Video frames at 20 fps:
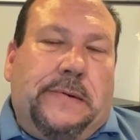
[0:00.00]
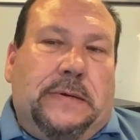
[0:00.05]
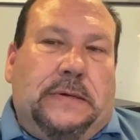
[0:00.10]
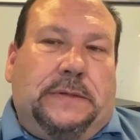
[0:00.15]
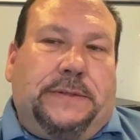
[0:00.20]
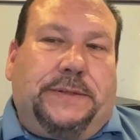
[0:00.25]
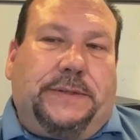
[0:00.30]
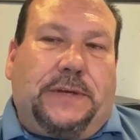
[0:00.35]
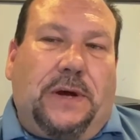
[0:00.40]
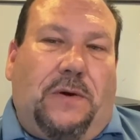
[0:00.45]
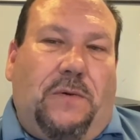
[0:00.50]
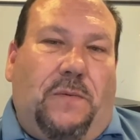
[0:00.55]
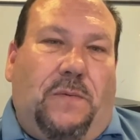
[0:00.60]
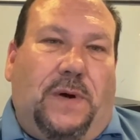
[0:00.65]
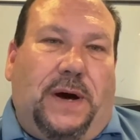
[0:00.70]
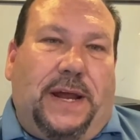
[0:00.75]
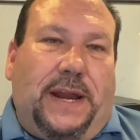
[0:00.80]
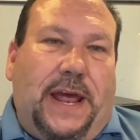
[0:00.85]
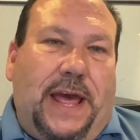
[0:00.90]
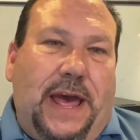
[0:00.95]
So
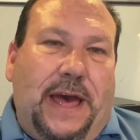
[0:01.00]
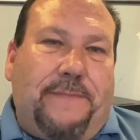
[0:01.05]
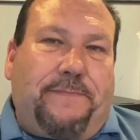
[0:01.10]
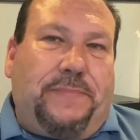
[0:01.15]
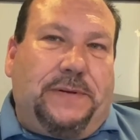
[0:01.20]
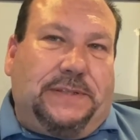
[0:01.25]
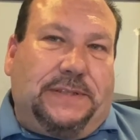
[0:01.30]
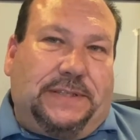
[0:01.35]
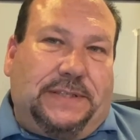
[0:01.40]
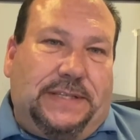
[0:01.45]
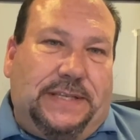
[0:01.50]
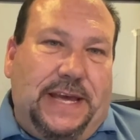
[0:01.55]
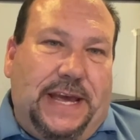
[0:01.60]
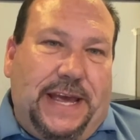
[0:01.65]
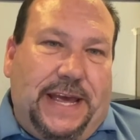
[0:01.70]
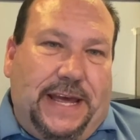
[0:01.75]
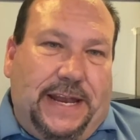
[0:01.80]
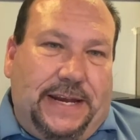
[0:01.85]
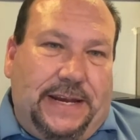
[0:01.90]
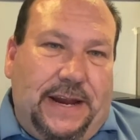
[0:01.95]
what happens
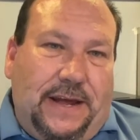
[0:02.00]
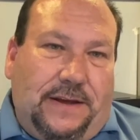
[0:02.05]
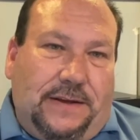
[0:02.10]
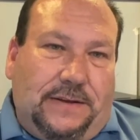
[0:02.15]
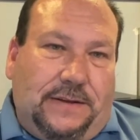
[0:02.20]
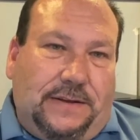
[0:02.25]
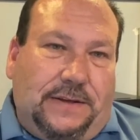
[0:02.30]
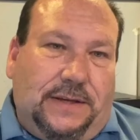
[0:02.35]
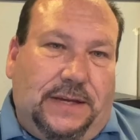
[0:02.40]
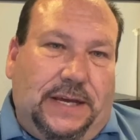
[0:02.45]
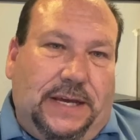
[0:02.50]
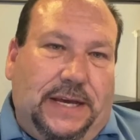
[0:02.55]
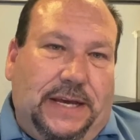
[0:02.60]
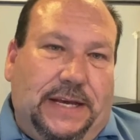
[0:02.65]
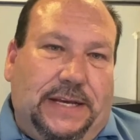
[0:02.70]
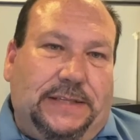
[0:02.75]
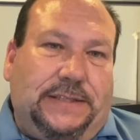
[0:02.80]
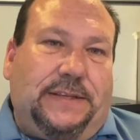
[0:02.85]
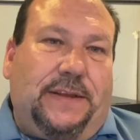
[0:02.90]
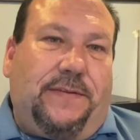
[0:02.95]
then
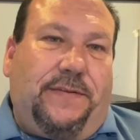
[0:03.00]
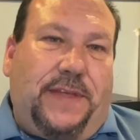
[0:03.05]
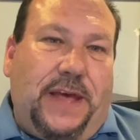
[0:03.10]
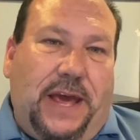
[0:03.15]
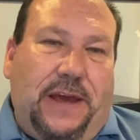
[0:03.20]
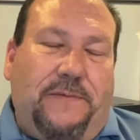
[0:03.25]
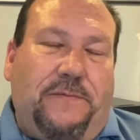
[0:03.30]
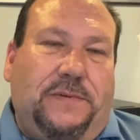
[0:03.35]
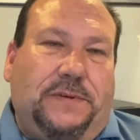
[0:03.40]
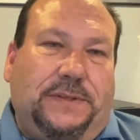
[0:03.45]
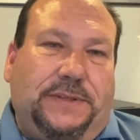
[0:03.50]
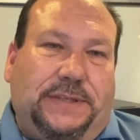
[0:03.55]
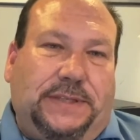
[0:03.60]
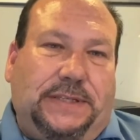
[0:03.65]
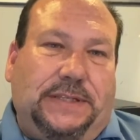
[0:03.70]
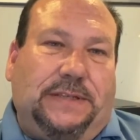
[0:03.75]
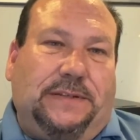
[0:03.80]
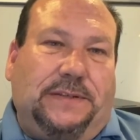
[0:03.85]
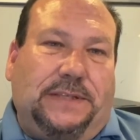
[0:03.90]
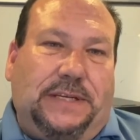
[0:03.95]
is they will
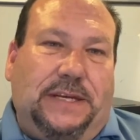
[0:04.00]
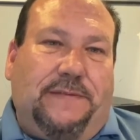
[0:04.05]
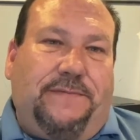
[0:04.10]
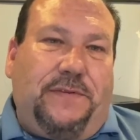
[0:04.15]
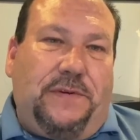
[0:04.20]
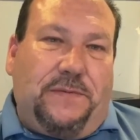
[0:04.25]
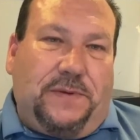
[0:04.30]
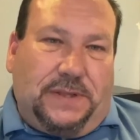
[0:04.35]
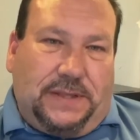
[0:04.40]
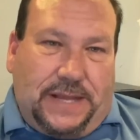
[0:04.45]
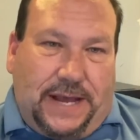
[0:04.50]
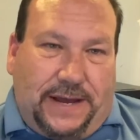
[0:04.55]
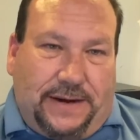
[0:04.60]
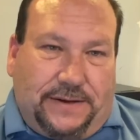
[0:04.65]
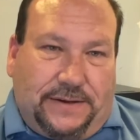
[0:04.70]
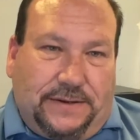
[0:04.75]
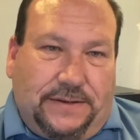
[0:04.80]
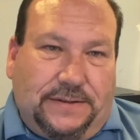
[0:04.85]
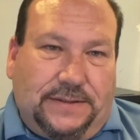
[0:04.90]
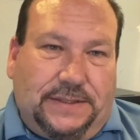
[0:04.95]
still give you a
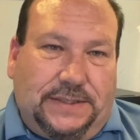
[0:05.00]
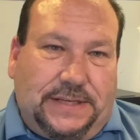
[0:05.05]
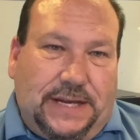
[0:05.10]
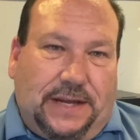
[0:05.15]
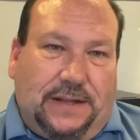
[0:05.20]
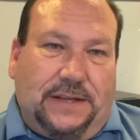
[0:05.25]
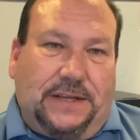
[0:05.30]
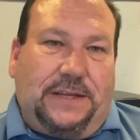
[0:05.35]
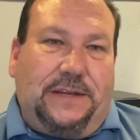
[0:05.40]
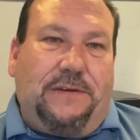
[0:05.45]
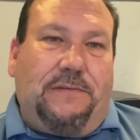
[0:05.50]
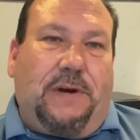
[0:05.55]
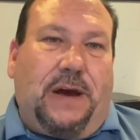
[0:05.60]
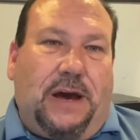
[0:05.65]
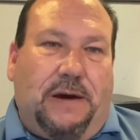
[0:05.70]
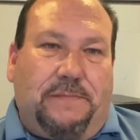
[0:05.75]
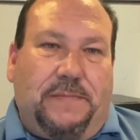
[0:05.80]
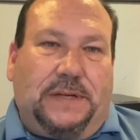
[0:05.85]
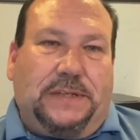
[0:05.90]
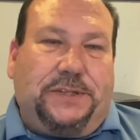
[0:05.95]
letter telling you how
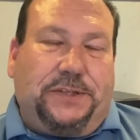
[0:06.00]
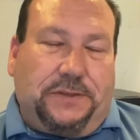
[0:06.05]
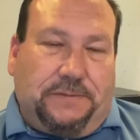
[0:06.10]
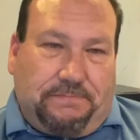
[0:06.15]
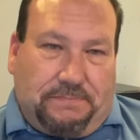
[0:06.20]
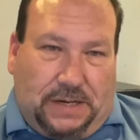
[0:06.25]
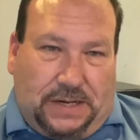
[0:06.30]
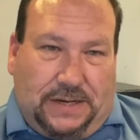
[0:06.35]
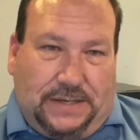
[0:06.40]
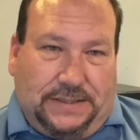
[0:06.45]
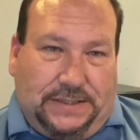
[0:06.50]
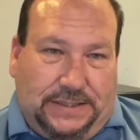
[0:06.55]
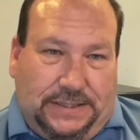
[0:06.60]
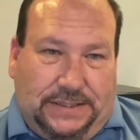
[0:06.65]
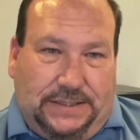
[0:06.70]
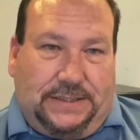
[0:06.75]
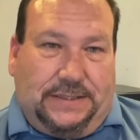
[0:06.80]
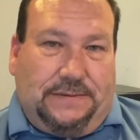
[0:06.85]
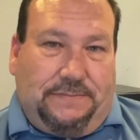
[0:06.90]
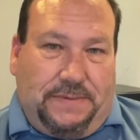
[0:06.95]
much your bond
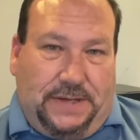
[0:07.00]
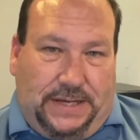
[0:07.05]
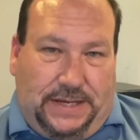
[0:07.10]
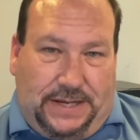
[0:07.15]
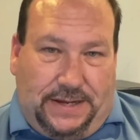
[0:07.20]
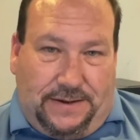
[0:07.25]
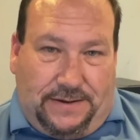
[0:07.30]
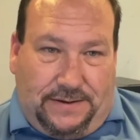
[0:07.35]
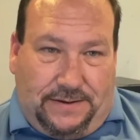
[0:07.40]
needs to be,